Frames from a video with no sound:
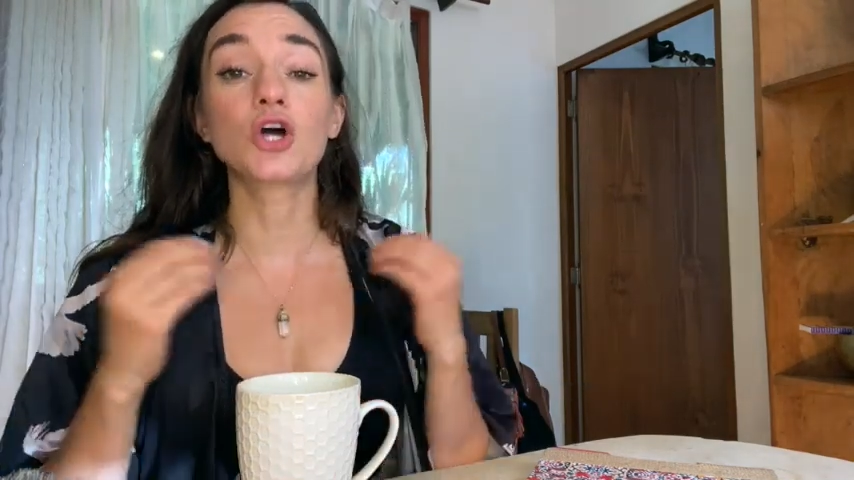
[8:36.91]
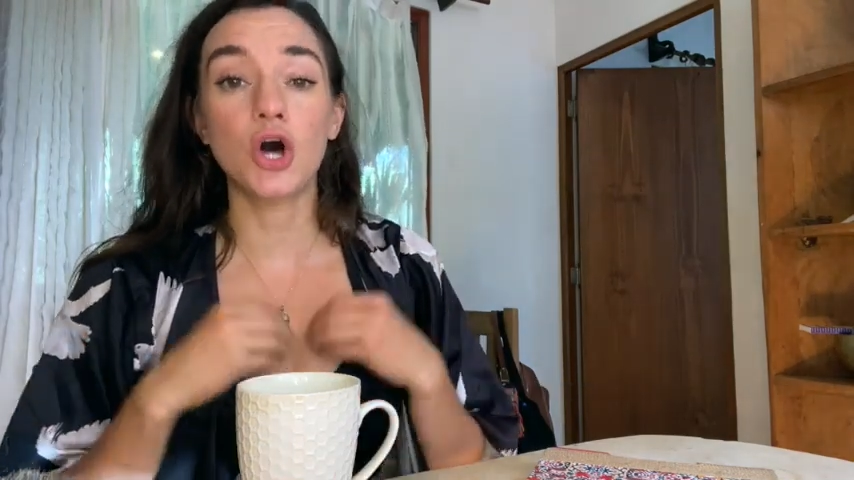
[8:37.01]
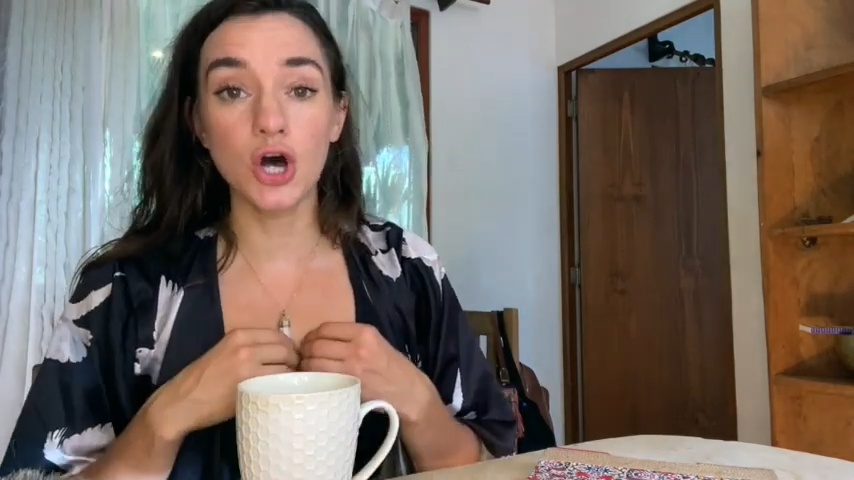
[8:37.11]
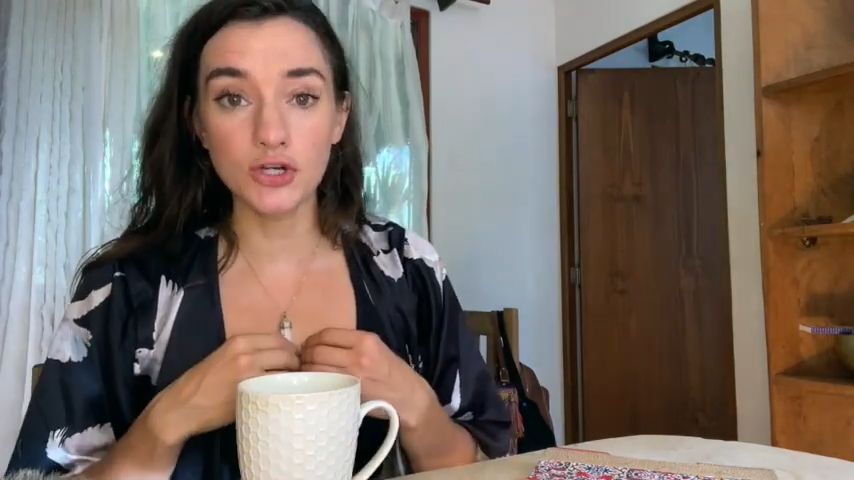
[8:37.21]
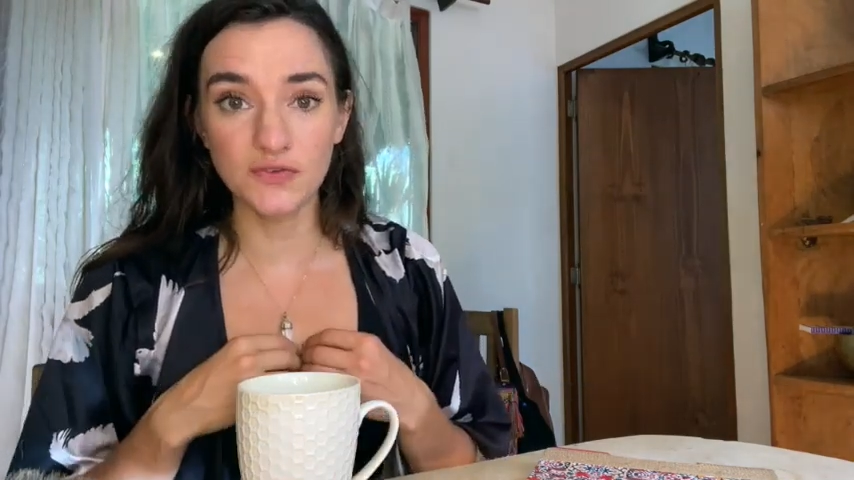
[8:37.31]

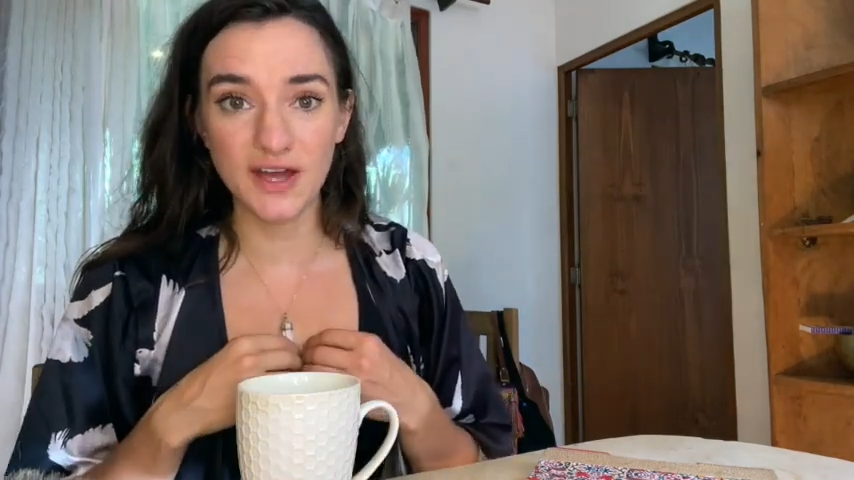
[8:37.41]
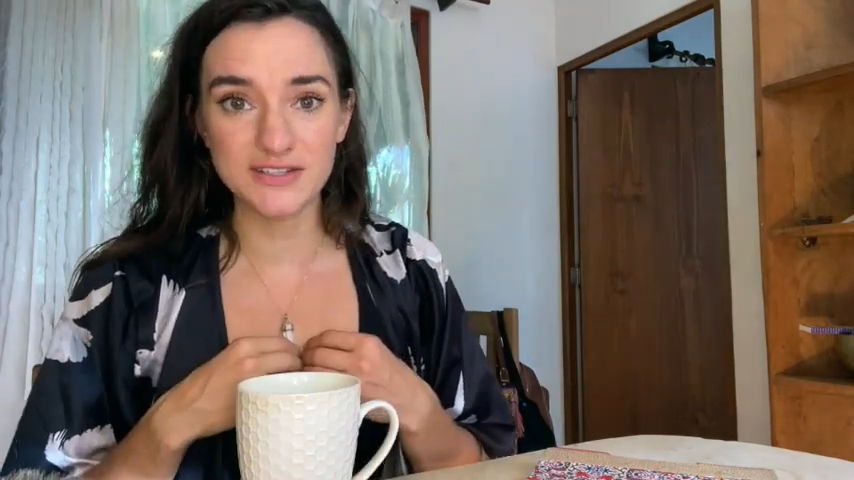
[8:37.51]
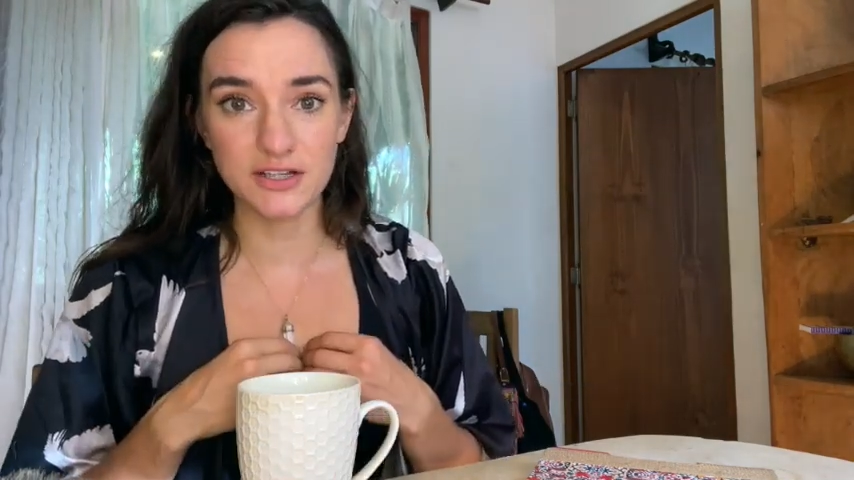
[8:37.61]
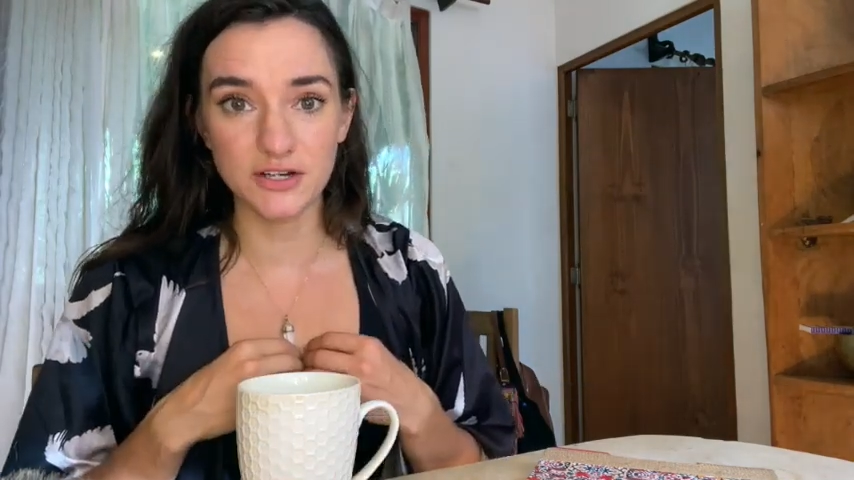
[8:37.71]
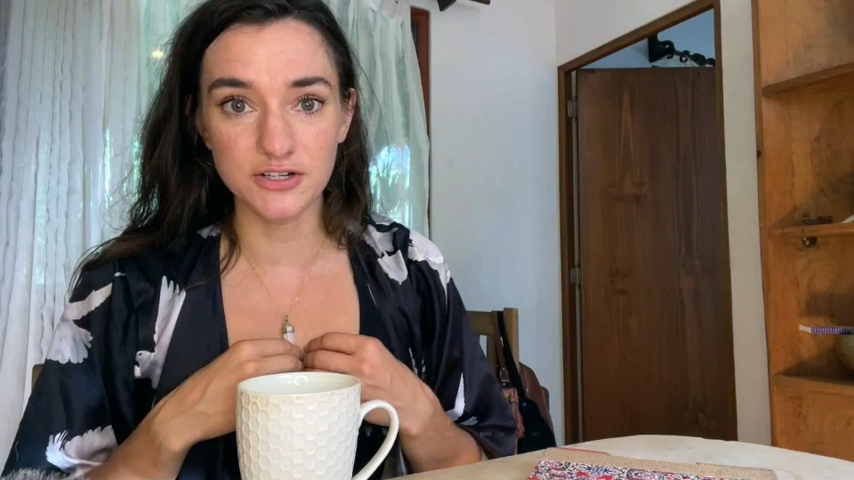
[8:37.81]

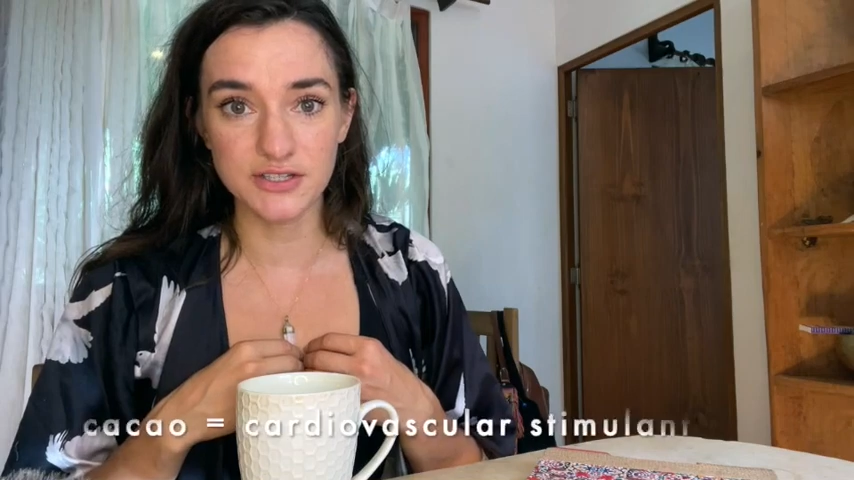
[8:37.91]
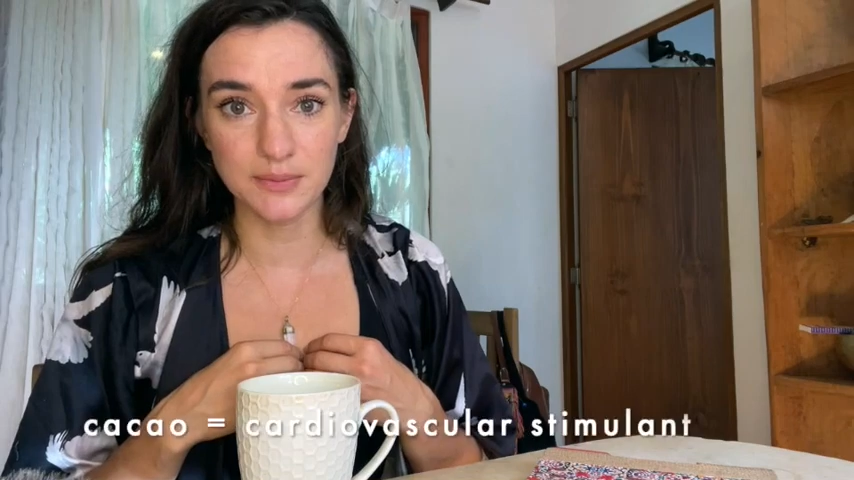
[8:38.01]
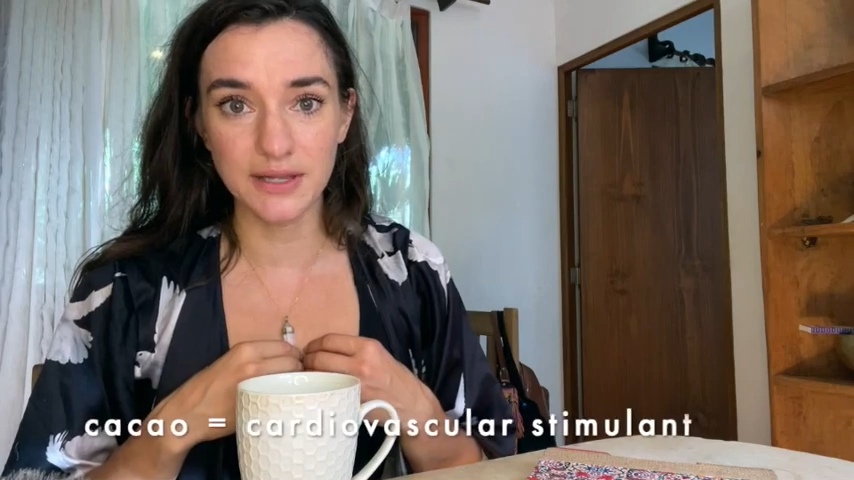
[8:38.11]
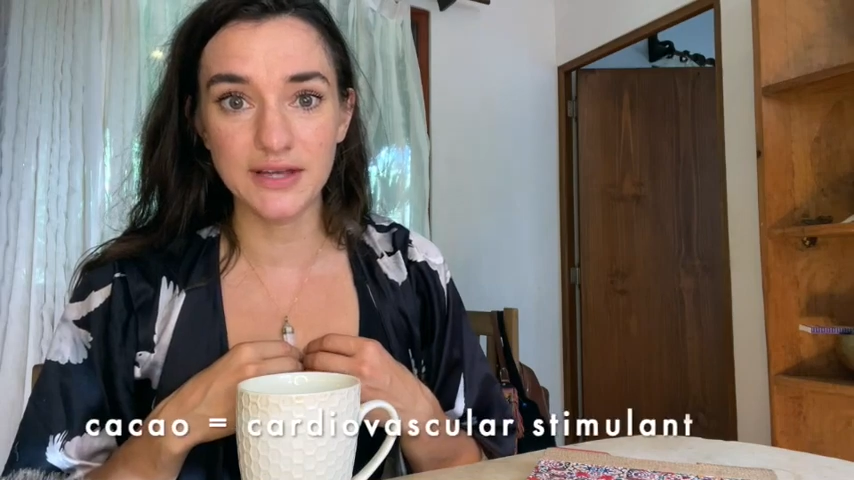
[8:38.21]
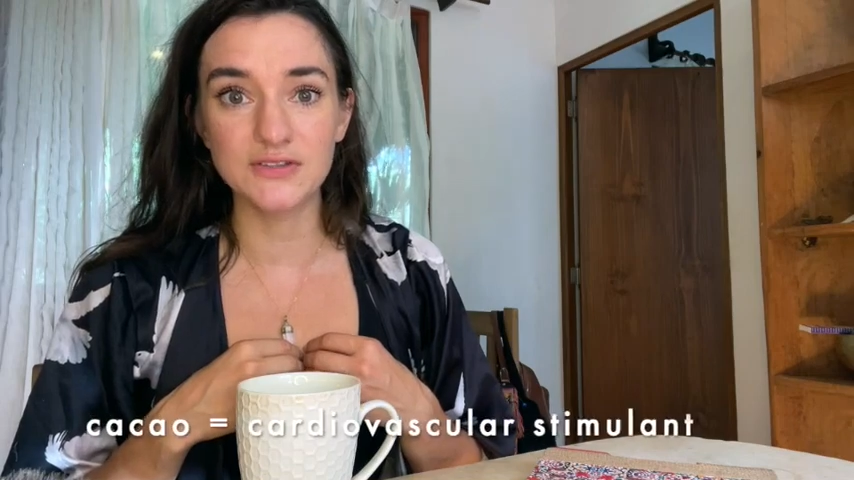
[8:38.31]
cardiovascular
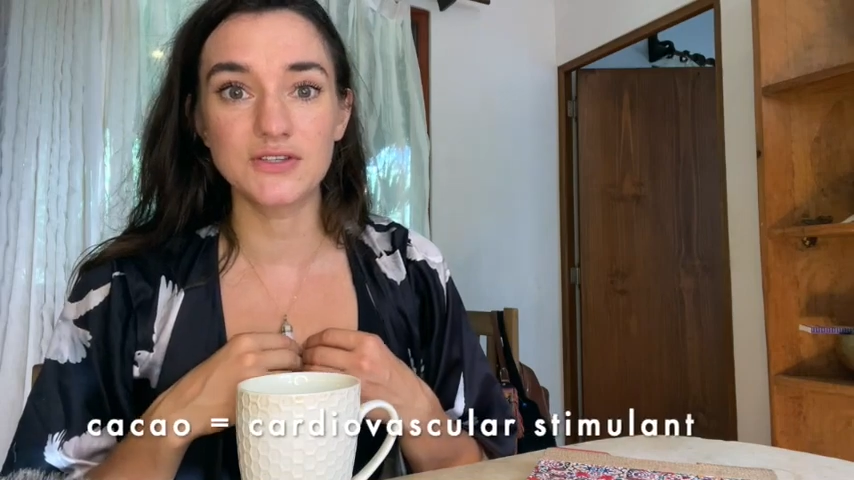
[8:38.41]
stimulant,